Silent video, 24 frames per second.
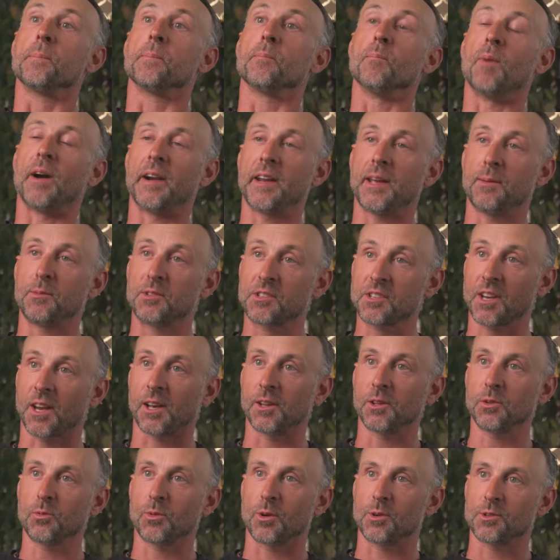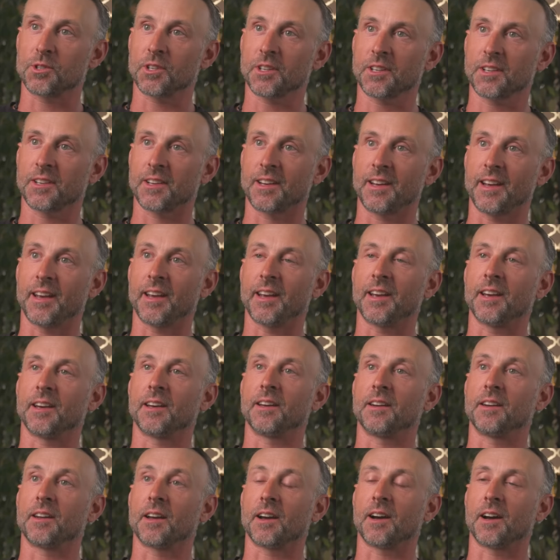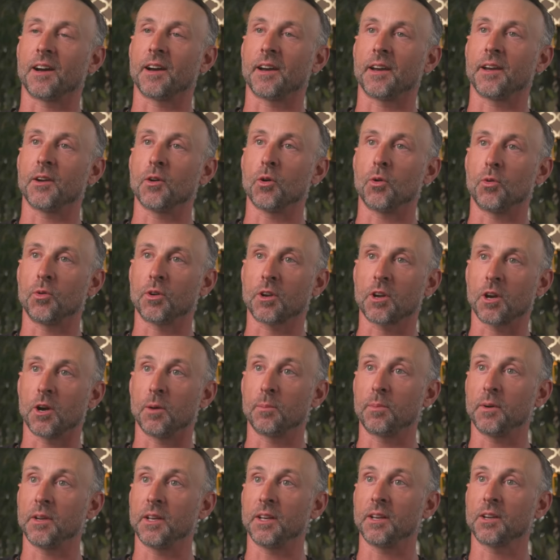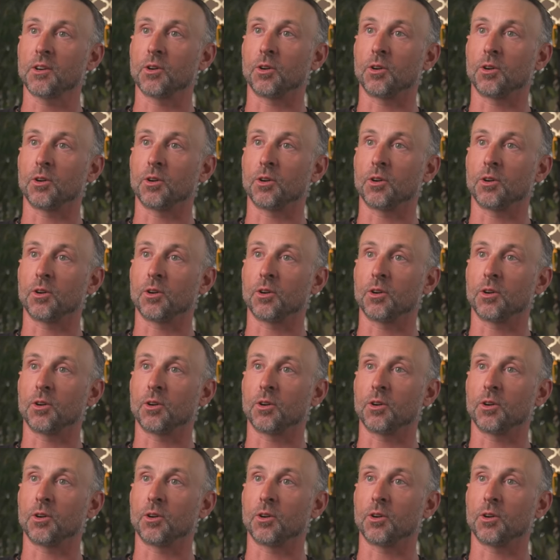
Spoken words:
My name is Caylen Wojcik, and I own a company